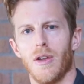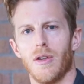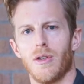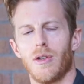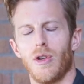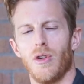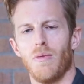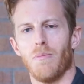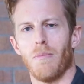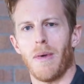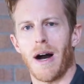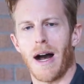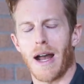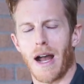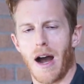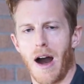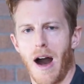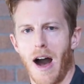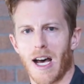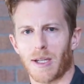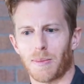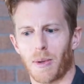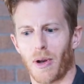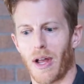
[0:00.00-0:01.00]
to my
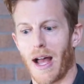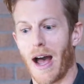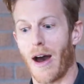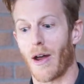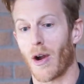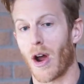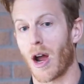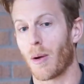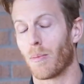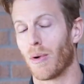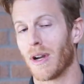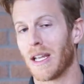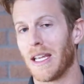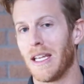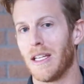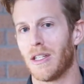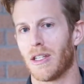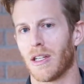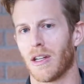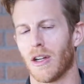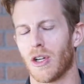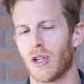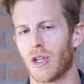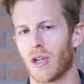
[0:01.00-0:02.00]
hospital? How do I bring
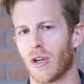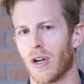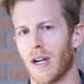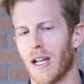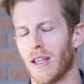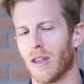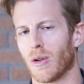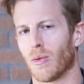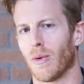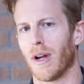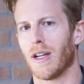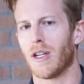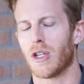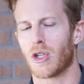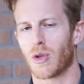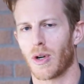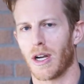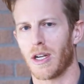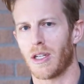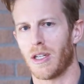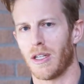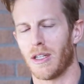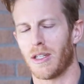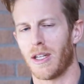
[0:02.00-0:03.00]
eSignature in the
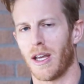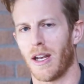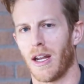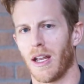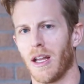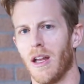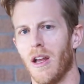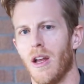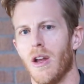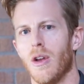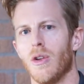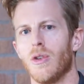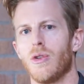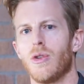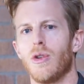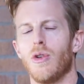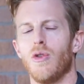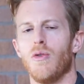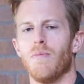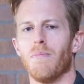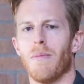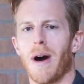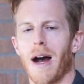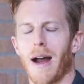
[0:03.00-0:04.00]
registration setting
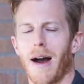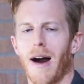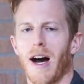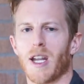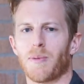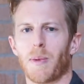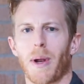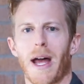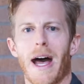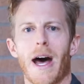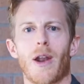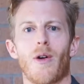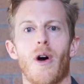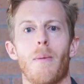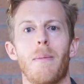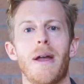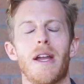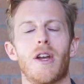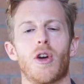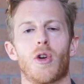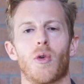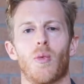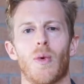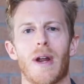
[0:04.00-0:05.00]
to my hospital? How do I
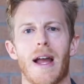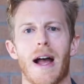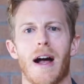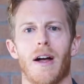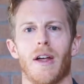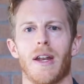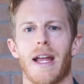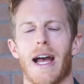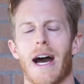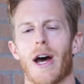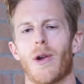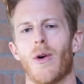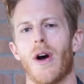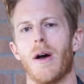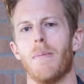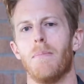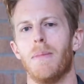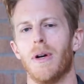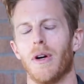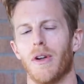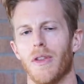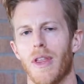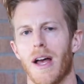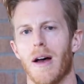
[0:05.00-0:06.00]
make it a reality? How do I
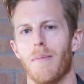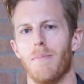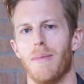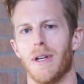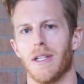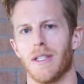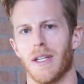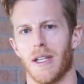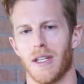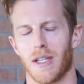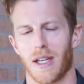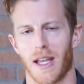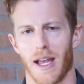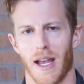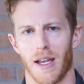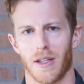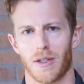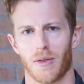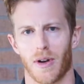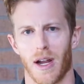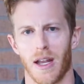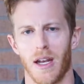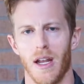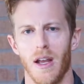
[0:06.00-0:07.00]
build that business
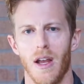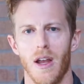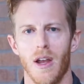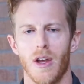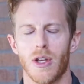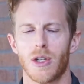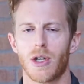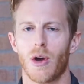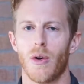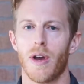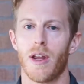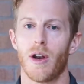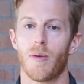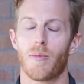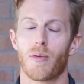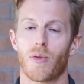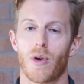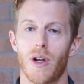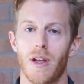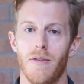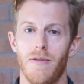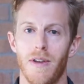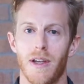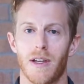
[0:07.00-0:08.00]
case, right? So in a
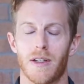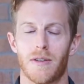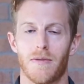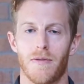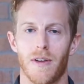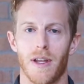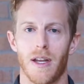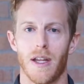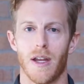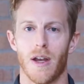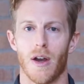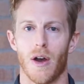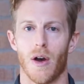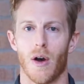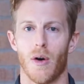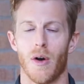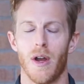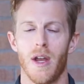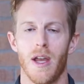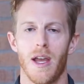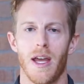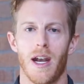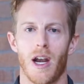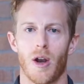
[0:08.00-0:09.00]
previous
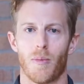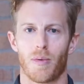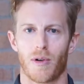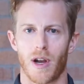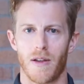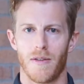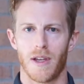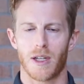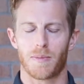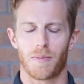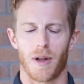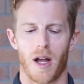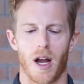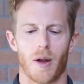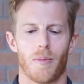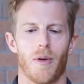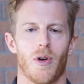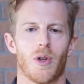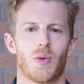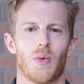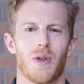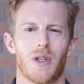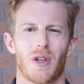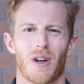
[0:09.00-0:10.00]
video and in a previous blog
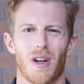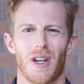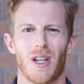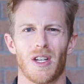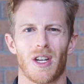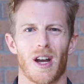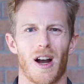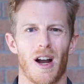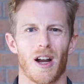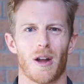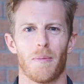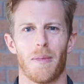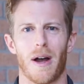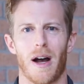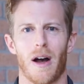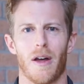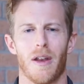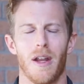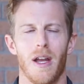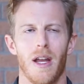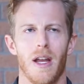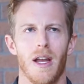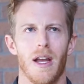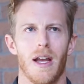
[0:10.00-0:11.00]
post, we started to talk
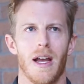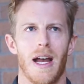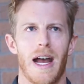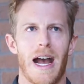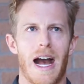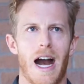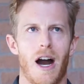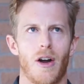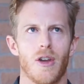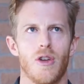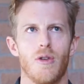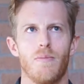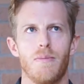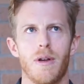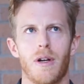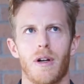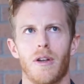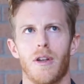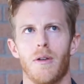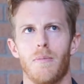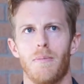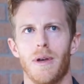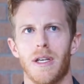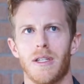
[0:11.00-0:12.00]
about how you
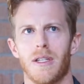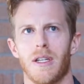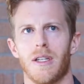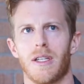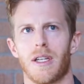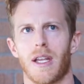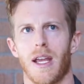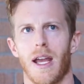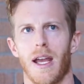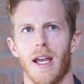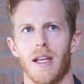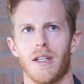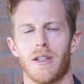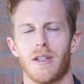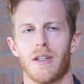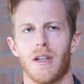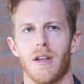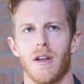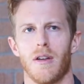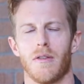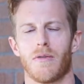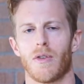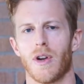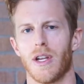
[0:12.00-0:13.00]
build a business case
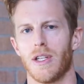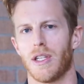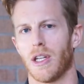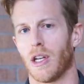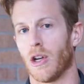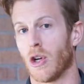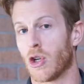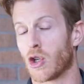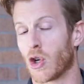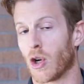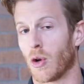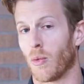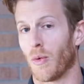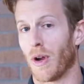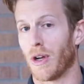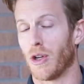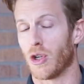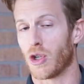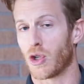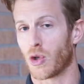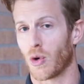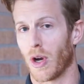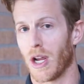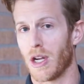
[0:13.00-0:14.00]
for eSignature and
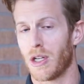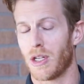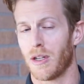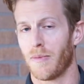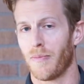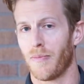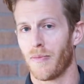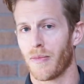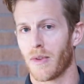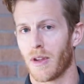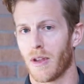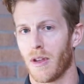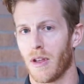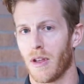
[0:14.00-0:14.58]
registration.